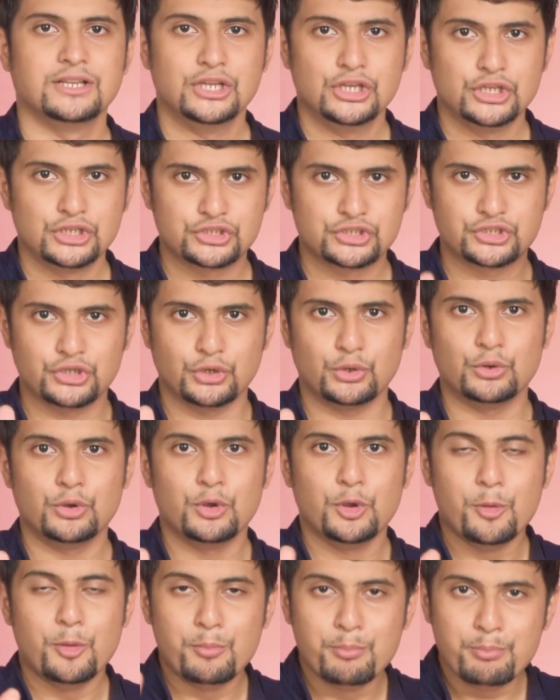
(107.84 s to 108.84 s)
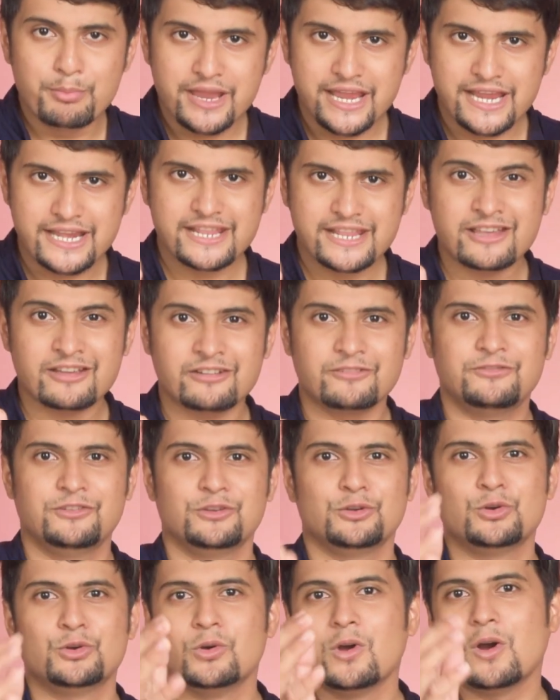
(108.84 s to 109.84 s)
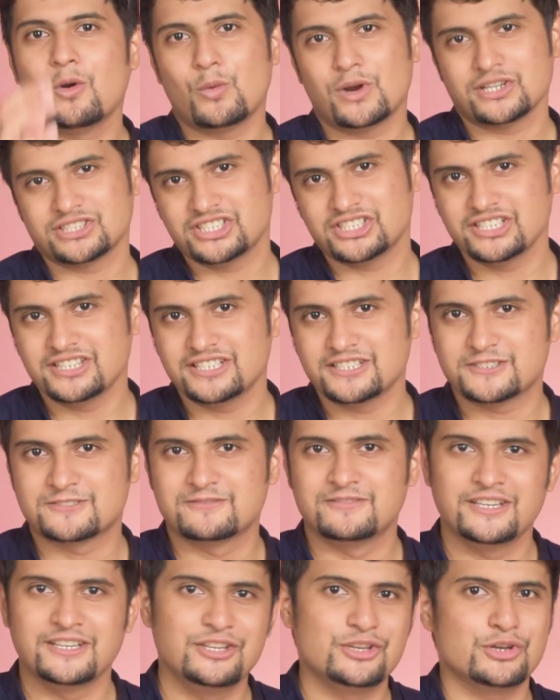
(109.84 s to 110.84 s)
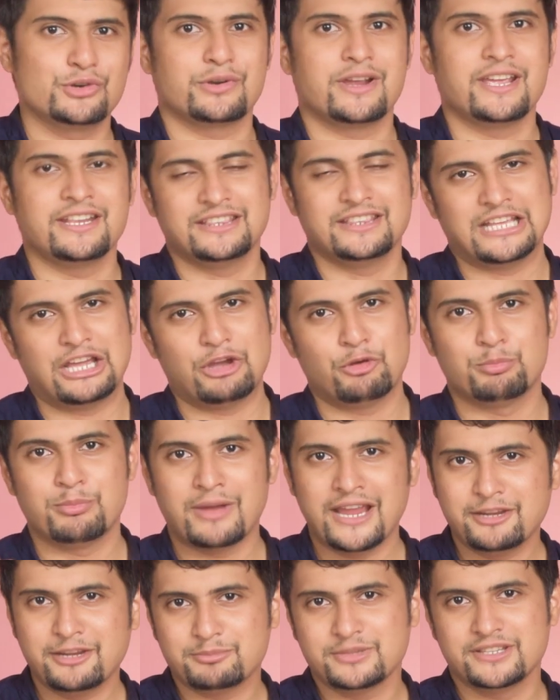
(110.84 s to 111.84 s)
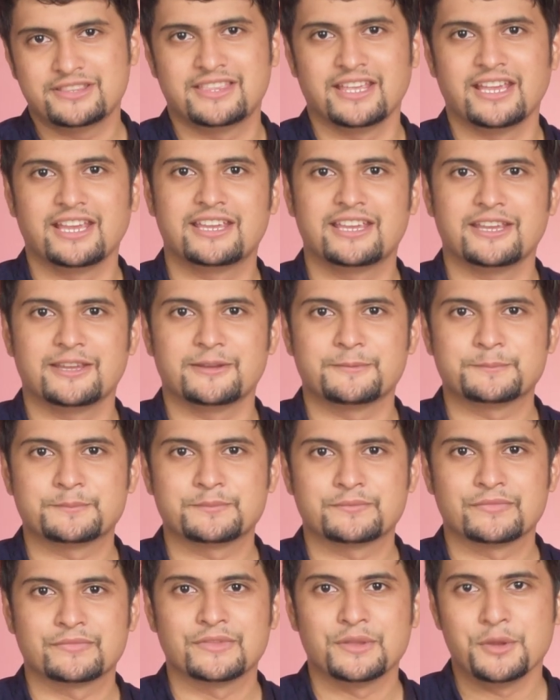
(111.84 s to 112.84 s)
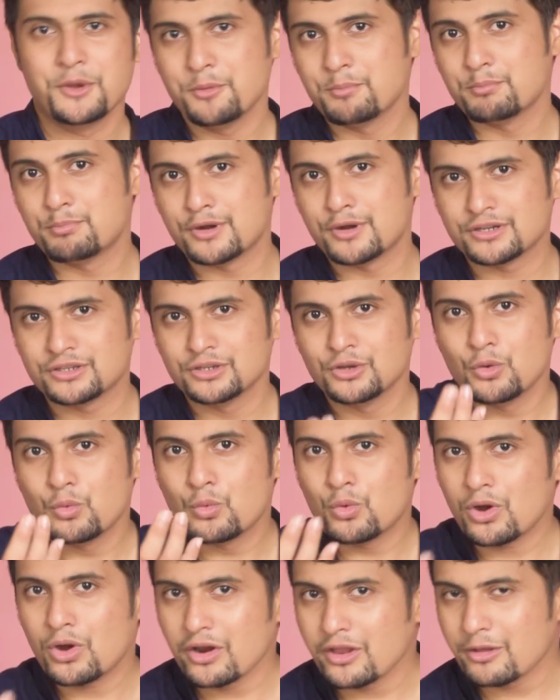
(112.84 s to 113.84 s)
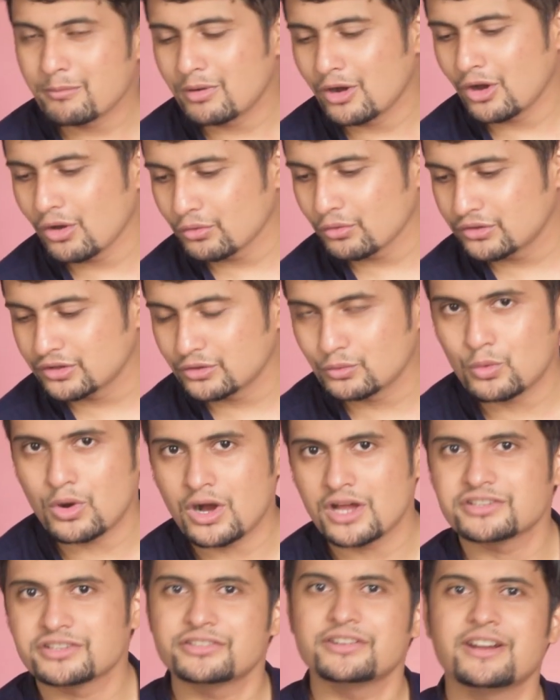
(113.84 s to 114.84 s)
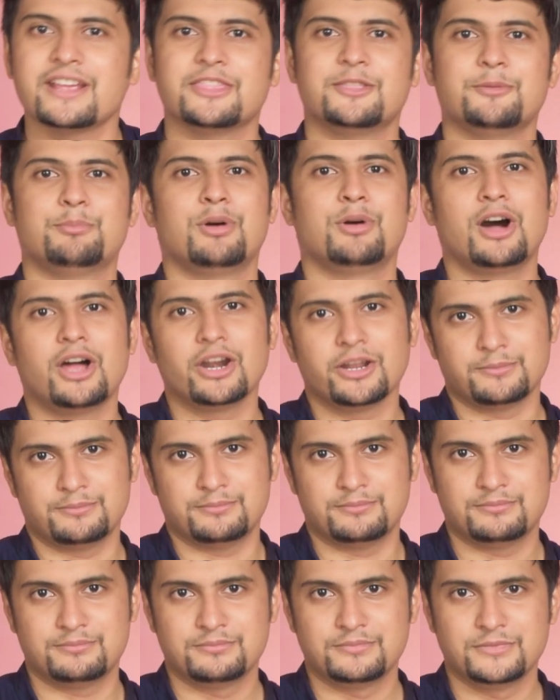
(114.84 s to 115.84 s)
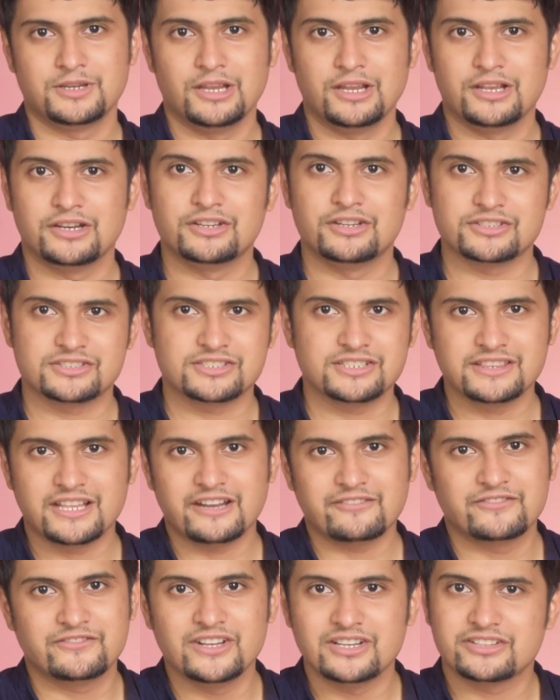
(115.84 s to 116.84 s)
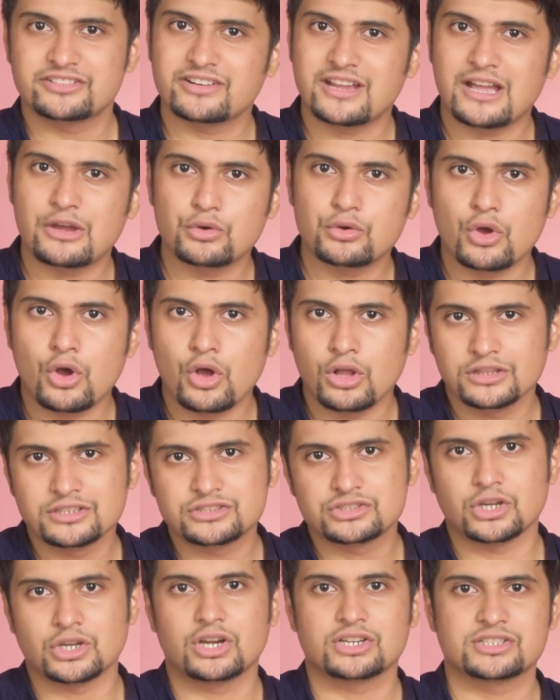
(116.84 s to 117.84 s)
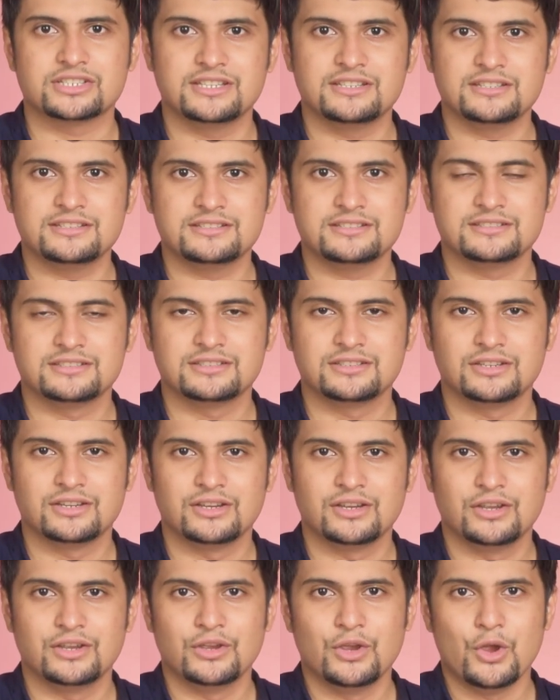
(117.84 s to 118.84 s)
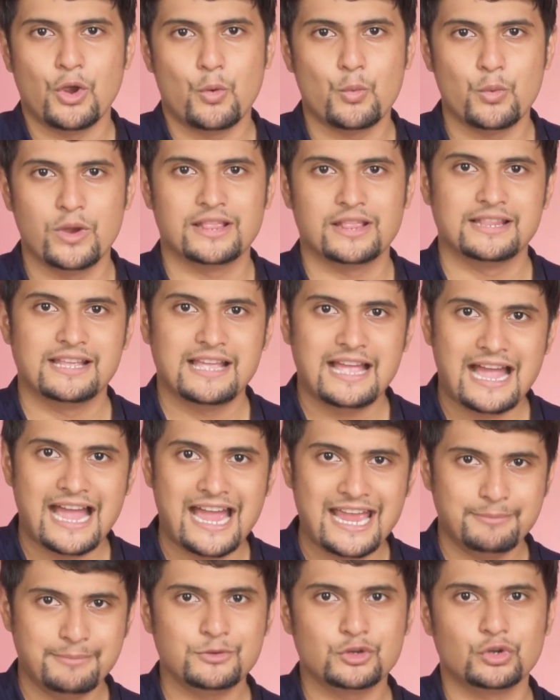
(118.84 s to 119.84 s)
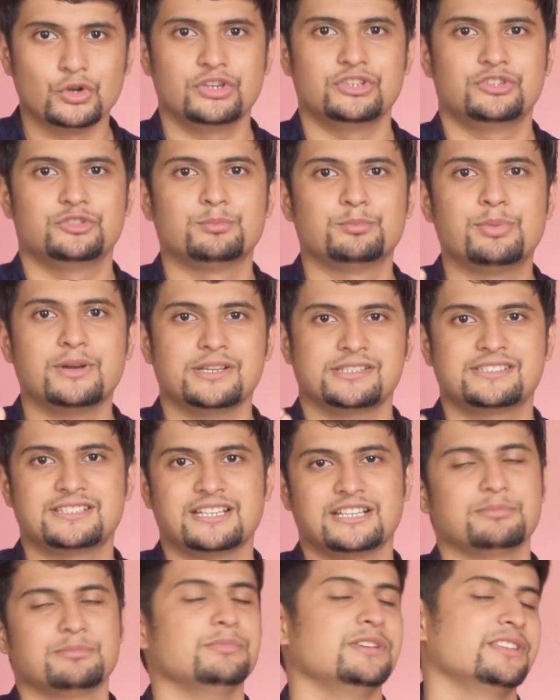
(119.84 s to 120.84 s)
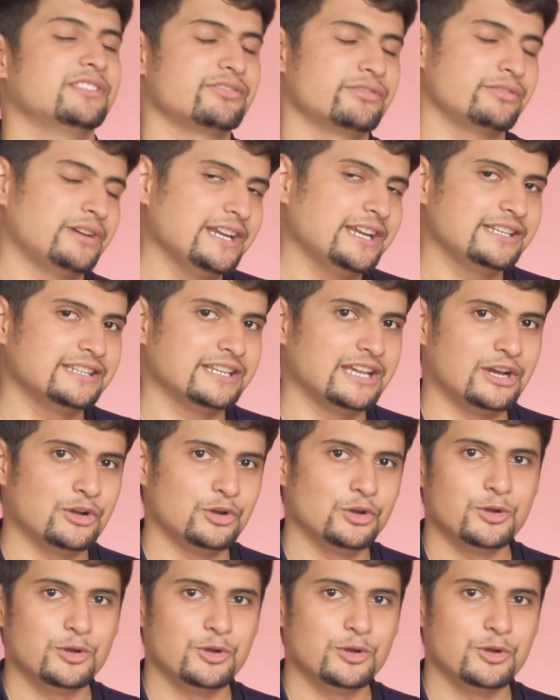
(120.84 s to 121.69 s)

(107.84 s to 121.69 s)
So, many of you who are watching this video right now might be thinking, but what about the water at the bottom? Doesn't that filter out all the toxins? Well, I'm going to bust that myth right now